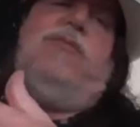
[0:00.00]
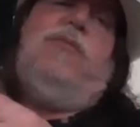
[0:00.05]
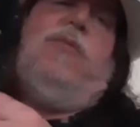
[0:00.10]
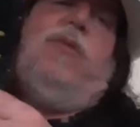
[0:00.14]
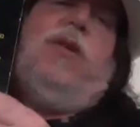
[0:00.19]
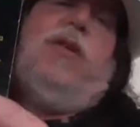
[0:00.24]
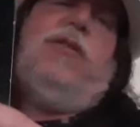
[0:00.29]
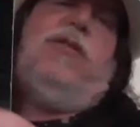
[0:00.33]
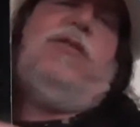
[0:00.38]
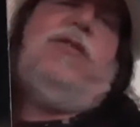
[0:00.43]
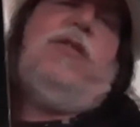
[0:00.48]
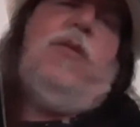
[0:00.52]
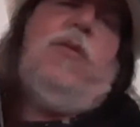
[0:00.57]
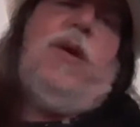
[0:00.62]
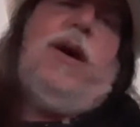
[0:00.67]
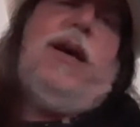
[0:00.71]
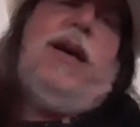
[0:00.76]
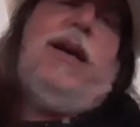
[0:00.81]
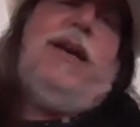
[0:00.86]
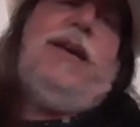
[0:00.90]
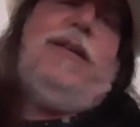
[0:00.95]
was the
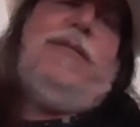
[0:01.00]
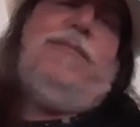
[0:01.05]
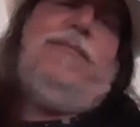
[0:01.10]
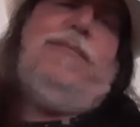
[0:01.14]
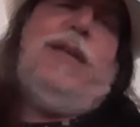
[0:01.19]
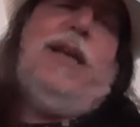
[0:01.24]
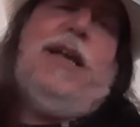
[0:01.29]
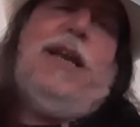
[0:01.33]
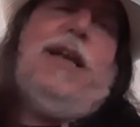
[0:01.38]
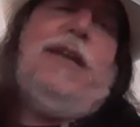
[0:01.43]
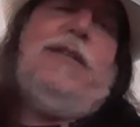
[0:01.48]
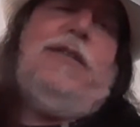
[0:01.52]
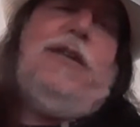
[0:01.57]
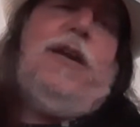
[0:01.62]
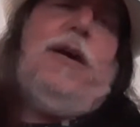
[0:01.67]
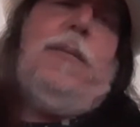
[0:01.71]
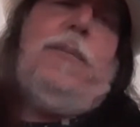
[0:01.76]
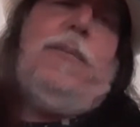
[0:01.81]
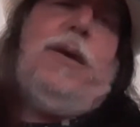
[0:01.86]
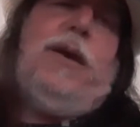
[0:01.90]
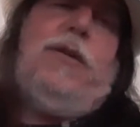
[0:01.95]
way it ended
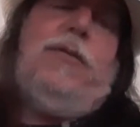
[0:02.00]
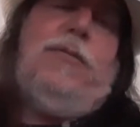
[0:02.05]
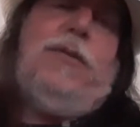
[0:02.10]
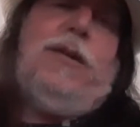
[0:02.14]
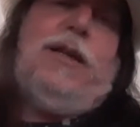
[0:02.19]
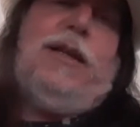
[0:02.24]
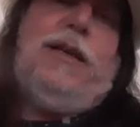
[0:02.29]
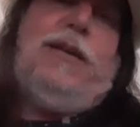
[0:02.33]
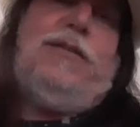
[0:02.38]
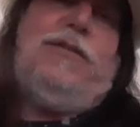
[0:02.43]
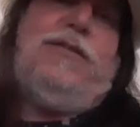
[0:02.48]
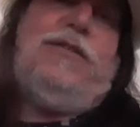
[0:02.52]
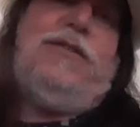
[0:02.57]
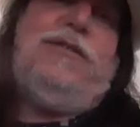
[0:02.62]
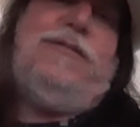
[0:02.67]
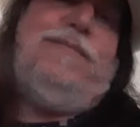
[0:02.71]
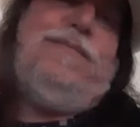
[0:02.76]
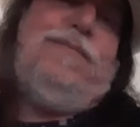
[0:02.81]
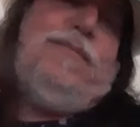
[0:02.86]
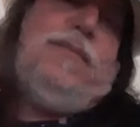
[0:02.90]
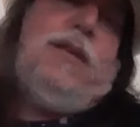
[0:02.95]
up being released.
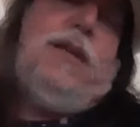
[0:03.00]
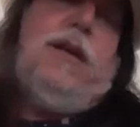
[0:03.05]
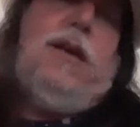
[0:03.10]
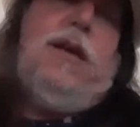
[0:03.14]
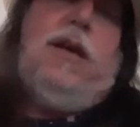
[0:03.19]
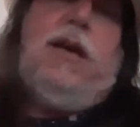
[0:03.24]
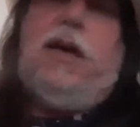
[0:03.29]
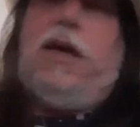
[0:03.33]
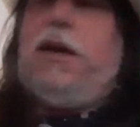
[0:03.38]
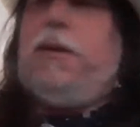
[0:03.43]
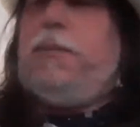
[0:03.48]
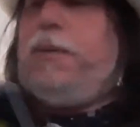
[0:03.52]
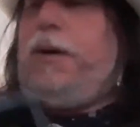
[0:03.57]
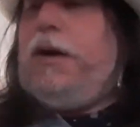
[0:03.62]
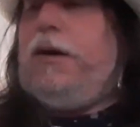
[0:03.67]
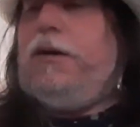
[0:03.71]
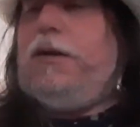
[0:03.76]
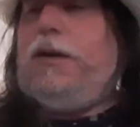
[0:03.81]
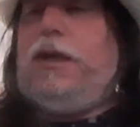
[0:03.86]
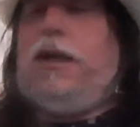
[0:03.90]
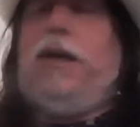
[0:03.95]
And
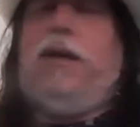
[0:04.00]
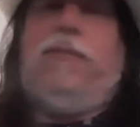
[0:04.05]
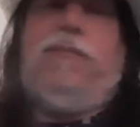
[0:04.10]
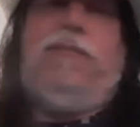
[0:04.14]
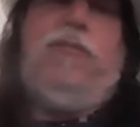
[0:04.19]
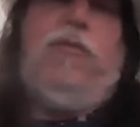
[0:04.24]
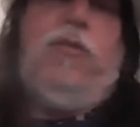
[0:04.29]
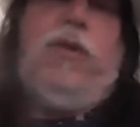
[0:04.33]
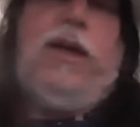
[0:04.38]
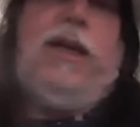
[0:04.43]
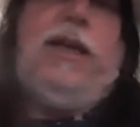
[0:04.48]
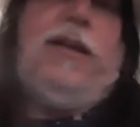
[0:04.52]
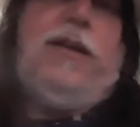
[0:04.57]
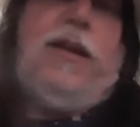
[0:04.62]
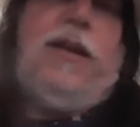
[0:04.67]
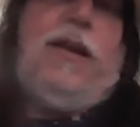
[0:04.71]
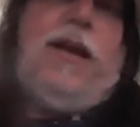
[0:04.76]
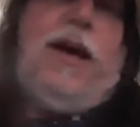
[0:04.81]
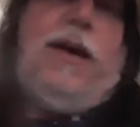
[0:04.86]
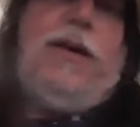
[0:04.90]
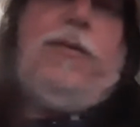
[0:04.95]
apparently, reading the
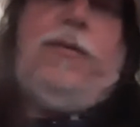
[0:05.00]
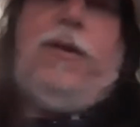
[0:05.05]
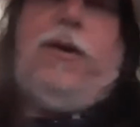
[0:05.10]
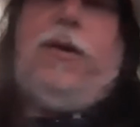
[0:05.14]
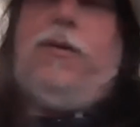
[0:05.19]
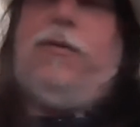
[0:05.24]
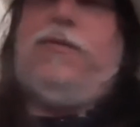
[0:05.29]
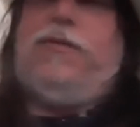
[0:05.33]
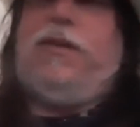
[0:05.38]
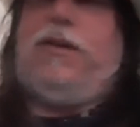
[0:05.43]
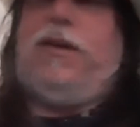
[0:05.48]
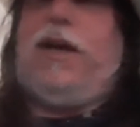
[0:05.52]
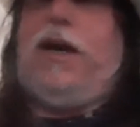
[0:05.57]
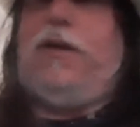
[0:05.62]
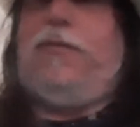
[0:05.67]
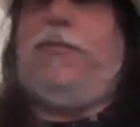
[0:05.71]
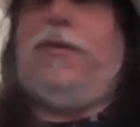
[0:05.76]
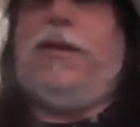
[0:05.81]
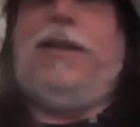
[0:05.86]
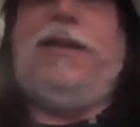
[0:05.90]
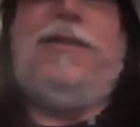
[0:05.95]
liner notes, it
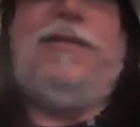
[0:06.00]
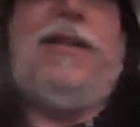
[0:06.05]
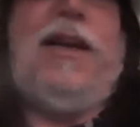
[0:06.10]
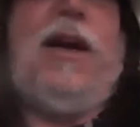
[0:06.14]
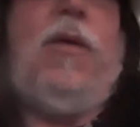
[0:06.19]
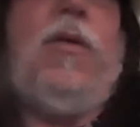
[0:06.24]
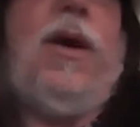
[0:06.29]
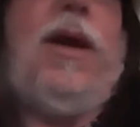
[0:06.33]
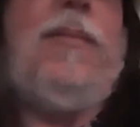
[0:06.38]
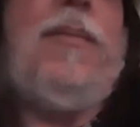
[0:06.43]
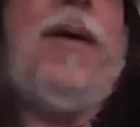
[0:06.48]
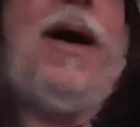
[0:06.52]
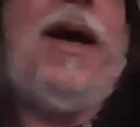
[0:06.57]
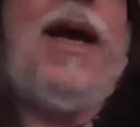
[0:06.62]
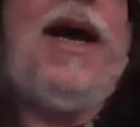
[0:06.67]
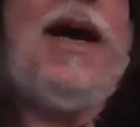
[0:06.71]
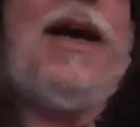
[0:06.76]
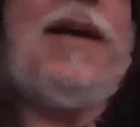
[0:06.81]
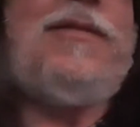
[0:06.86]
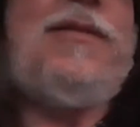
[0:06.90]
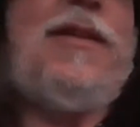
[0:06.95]
got released that way by
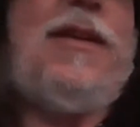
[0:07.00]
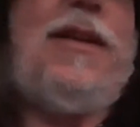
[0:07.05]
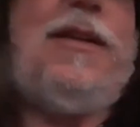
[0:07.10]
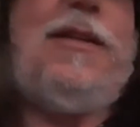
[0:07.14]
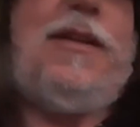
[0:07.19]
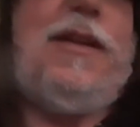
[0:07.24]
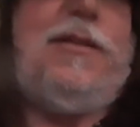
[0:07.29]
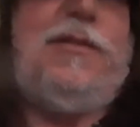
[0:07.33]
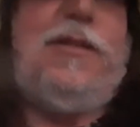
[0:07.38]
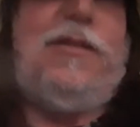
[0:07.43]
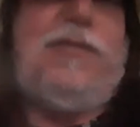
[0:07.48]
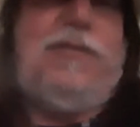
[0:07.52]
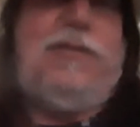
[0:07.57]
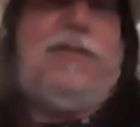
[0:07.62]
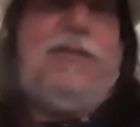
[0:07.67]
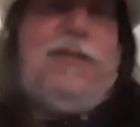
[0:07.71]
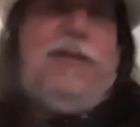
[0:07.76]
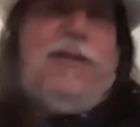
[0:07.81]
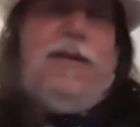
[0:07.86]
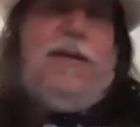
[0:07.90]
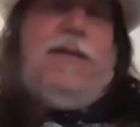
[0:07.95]
accident.
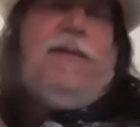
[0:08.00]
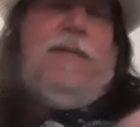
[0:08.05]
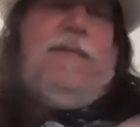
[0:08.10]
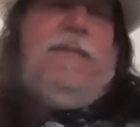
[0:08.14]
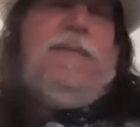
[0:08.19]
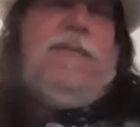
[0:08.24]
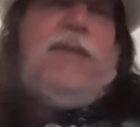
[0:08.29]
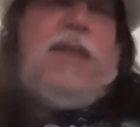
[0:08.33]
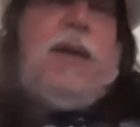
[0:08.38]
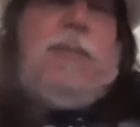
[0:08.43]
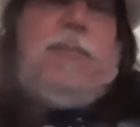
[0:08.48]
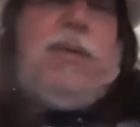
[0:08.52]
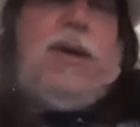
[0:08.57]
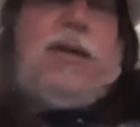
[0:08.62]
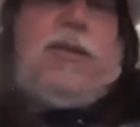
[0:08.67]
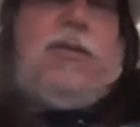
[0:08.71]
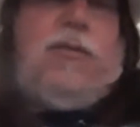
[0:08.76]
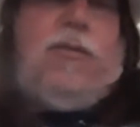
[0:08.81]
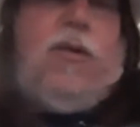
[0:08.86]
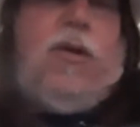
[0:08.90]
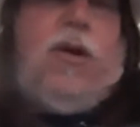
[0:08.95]
They
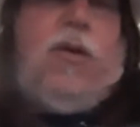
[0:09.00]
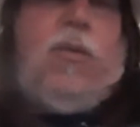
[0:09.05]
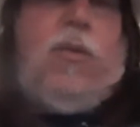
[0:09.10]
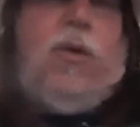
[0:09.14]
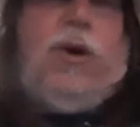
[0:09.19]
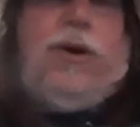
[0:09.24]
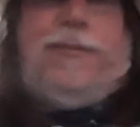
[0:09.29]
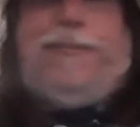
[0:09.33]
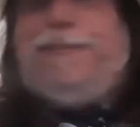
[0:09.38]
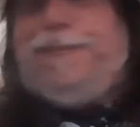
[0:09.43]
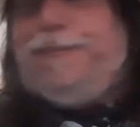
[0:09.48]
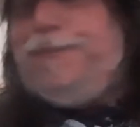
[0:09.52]
picked the wrong one.